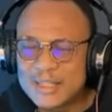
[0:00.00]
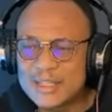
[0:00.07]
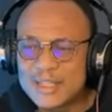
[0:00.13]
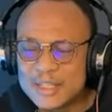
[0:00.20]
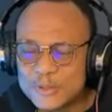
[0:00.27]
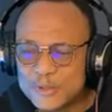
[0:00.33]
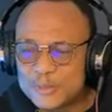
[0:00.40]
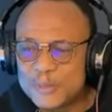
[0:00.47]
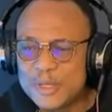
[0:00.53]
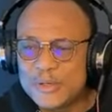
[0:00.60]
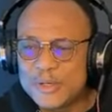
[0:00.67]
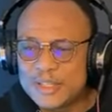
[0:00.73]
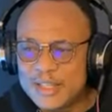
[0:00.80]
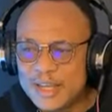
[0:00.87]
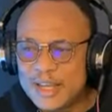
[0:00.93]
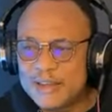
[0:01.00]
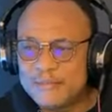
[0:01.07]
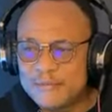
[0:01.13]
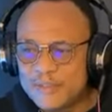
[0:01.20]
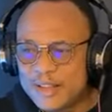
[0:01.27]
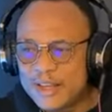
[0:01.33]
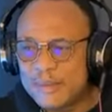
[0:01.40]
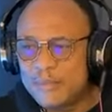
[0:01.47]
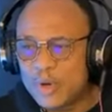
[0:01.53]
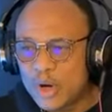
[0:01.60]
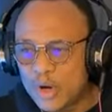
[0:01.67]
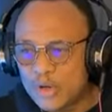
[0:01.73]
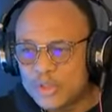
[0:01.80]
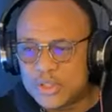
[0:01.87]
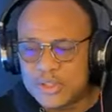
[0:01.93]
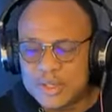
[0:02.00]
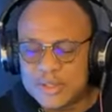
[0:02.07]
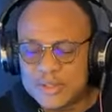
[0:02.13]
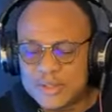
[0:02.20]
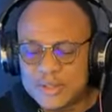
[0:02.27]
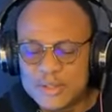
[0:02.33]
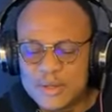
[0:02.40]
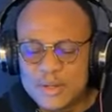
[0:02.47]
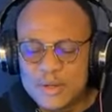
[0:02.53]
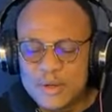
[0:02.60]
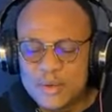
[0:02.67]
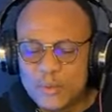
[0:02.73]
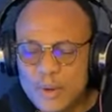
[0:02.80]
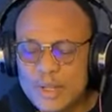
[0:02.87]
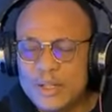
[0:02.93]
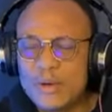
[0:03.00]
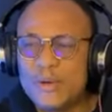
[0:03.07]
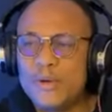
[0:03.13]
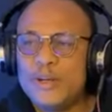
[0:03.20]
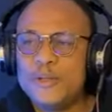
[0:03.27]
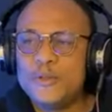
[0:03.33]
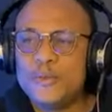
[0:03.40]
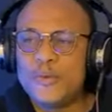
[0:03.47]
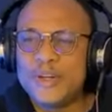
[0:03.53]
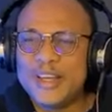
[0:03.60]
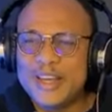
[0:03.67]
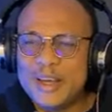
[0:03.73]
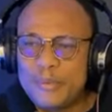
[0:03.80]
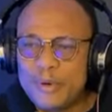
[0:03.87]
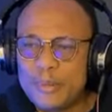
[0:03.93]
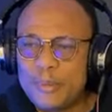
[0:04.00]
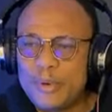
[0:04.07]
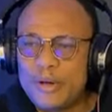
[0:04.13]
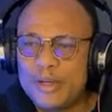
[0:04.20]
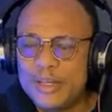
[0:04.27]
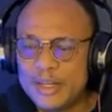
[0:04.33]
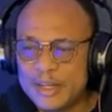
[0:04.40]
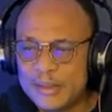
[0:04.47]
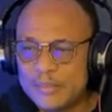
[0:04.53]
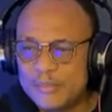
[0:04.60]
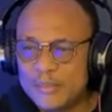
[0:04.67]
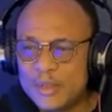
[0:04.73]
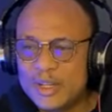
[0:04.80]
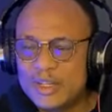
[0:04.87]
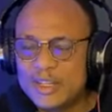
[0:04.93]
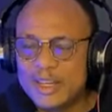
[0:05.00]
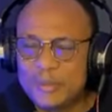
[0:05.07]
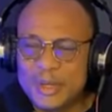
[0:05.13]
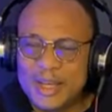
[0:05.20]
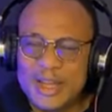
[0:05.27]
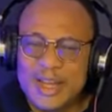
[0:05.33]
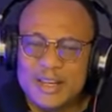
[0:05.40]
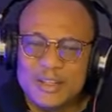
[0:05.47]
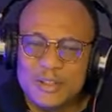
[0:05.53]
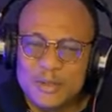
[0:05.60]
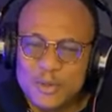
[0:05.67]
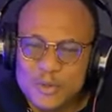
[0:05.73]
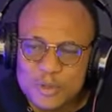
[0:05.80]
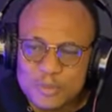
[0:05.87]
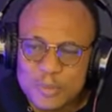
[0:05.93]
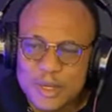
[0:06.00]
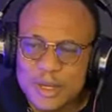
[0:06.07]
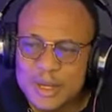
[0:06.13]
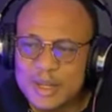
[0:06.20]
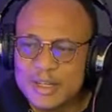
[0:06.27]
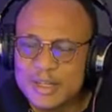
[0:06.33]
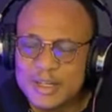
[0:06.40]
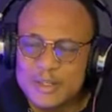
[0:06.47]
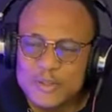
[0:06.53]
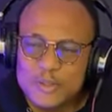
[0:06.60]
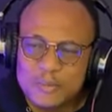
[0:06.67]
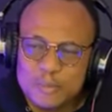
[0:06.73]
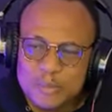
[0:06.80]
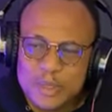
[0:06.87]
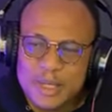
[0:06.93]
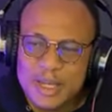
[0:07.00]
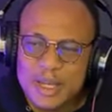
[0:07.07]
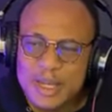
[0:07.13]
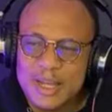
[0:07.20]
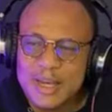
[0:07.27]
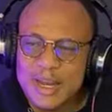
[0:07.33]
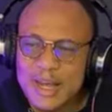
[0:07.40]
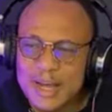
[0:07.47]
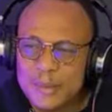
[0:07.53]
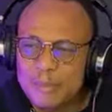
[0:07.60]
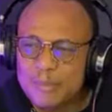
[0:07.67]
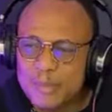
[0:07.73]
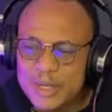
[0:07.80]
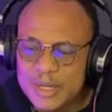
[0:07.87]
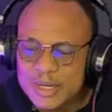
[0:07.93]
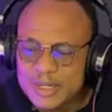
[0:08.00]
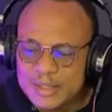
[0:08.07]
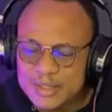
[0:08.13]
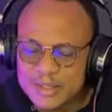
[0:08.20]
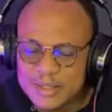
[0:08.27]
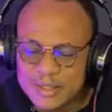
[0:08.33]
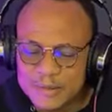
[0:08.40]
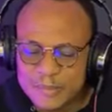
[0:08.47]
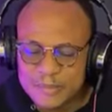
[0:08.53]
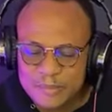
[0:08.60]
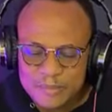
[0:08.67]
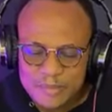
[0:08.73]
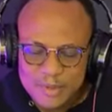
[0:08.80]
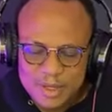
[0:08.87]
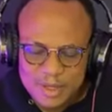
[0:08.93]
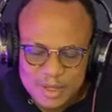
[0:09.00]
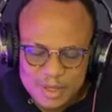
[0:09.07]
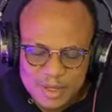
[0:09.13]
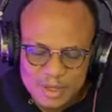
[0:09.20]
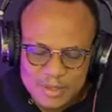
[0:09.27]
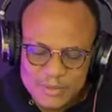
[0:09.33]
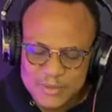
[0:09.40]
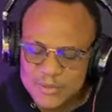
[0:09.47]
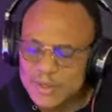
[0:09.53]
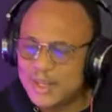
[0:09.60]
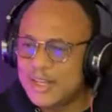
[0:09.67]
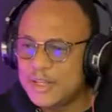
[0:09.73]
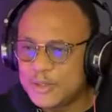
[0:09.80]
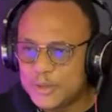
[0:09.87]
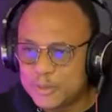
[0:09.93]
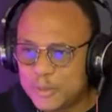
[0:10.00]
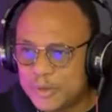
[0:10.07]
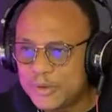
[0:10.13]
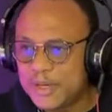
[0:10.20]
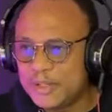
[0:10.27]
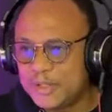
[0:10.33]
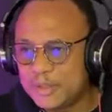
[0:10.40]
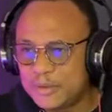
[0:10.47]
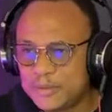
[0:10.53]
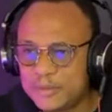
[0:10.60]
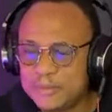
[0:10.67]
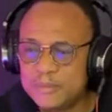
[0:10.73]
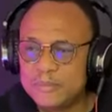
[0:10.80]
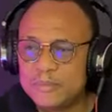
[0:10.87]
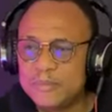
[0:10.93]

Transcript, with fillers: as the Spirit gave them utterance. When the Holy Spirit came upon them, they began to speak. The speaking ability is inspiration.